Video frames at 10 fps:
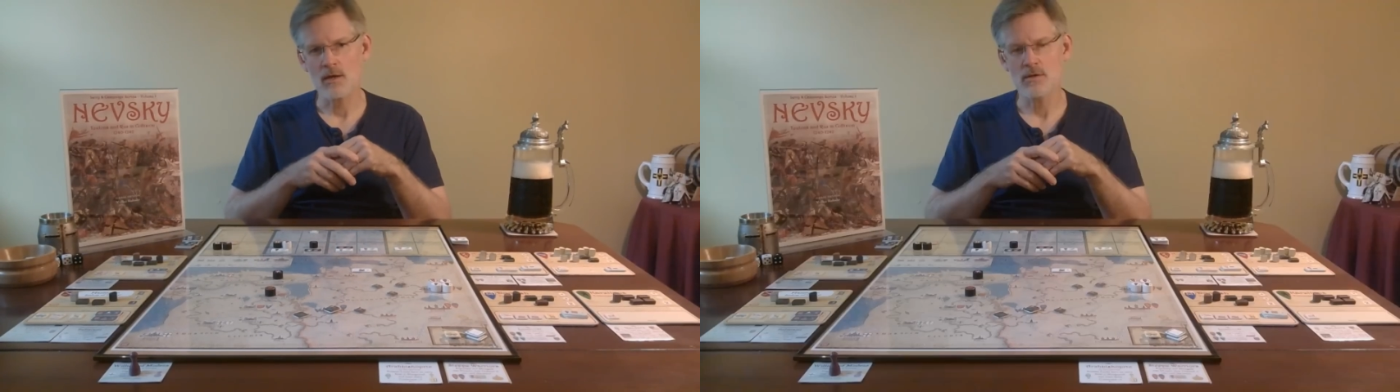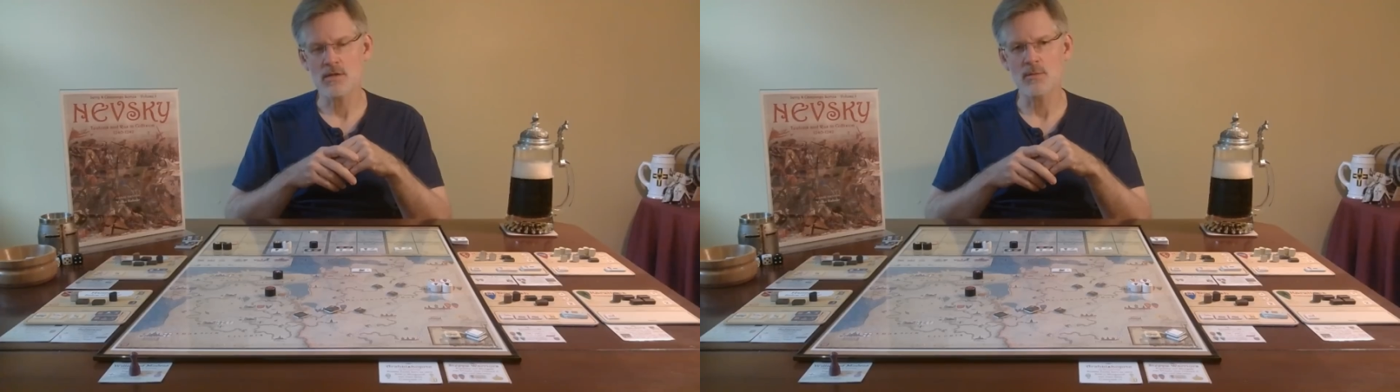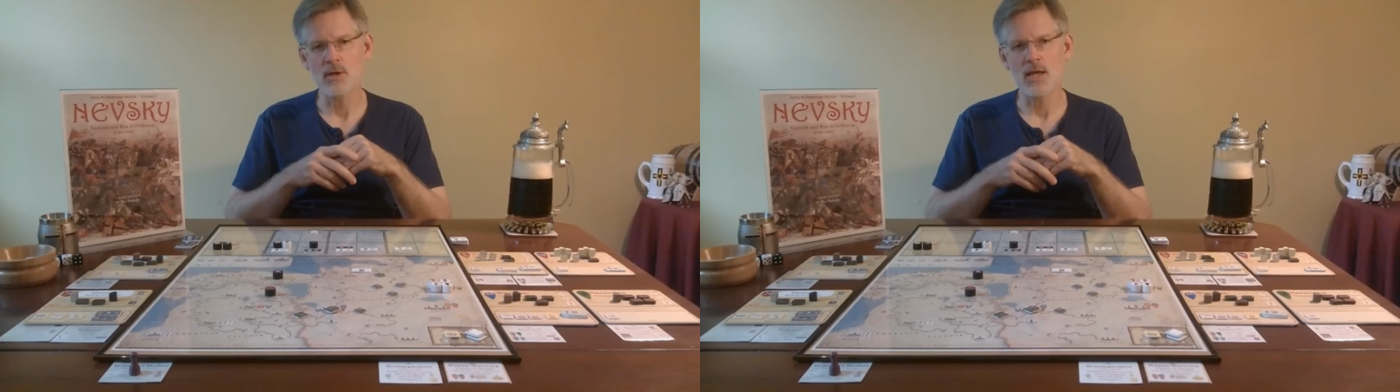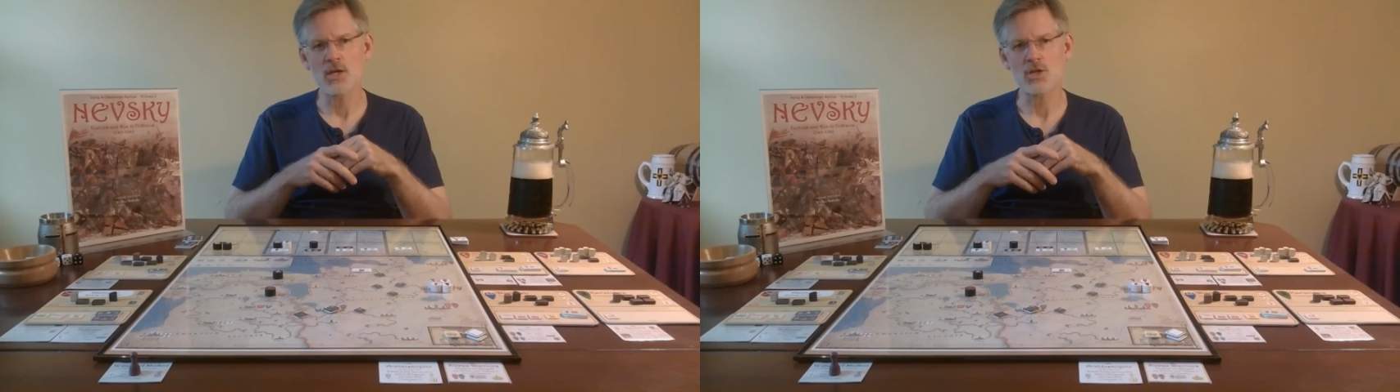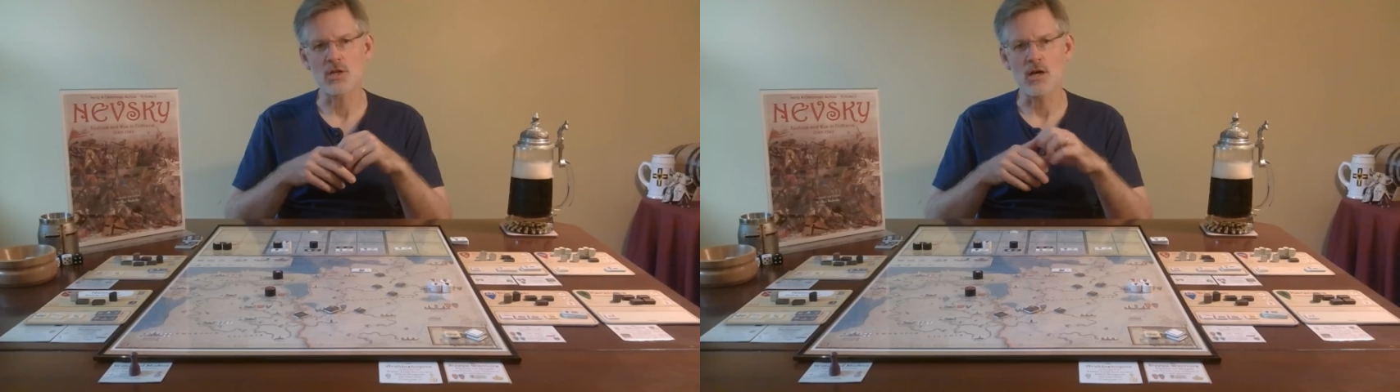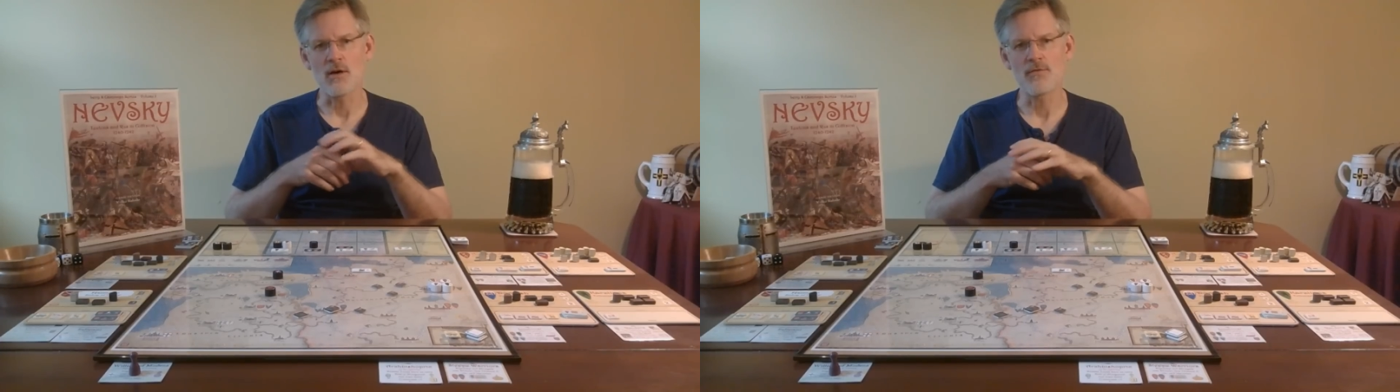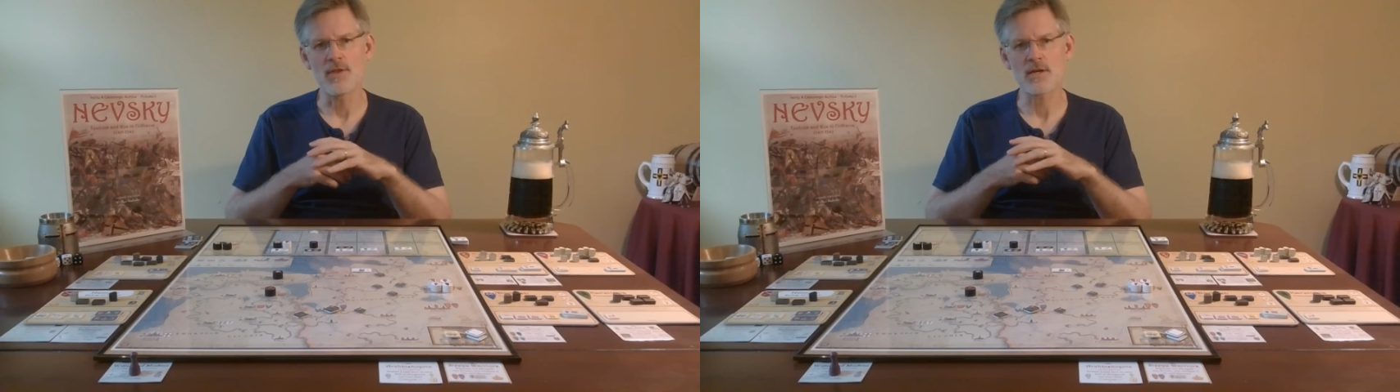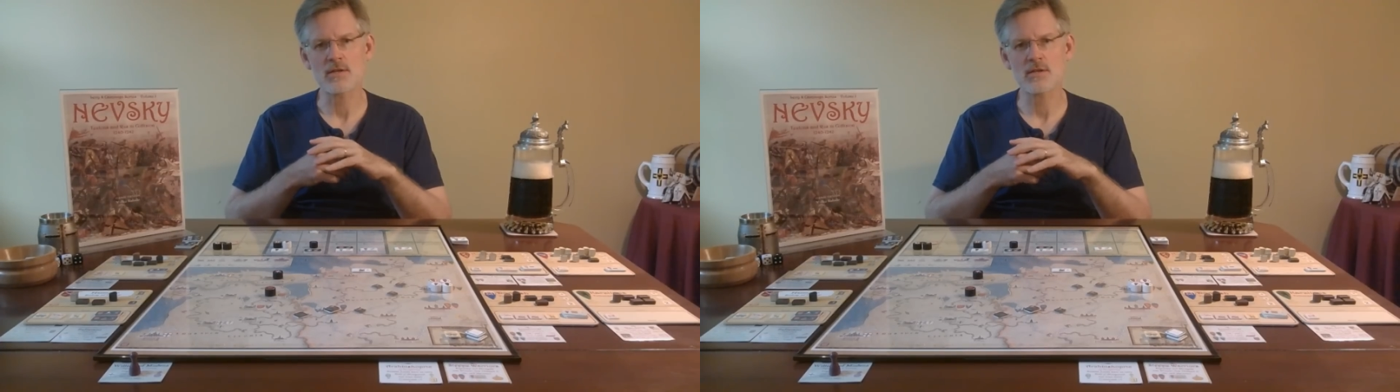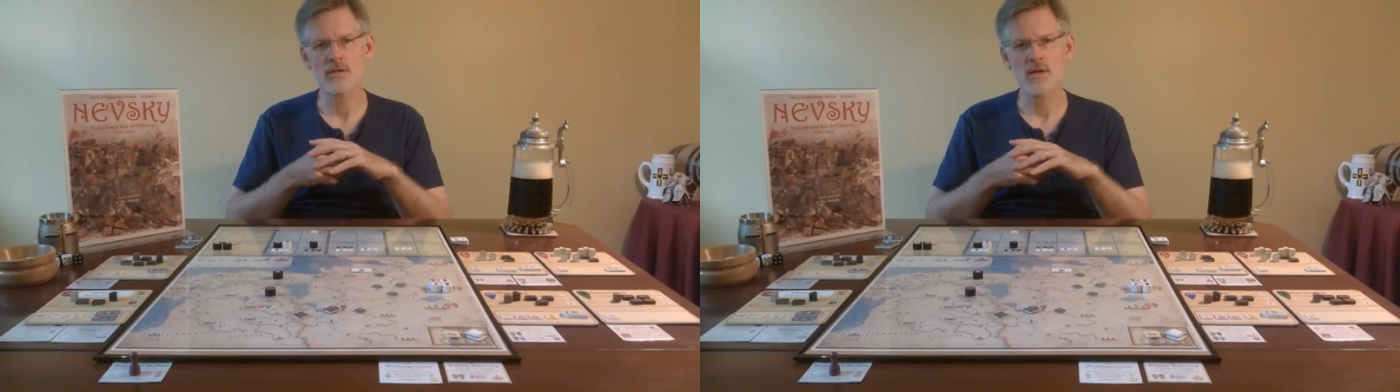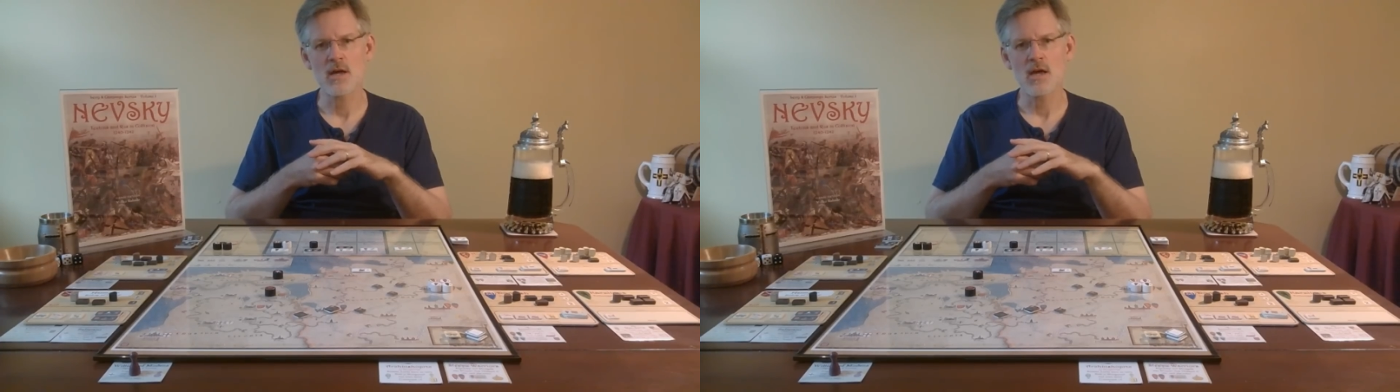simulation of this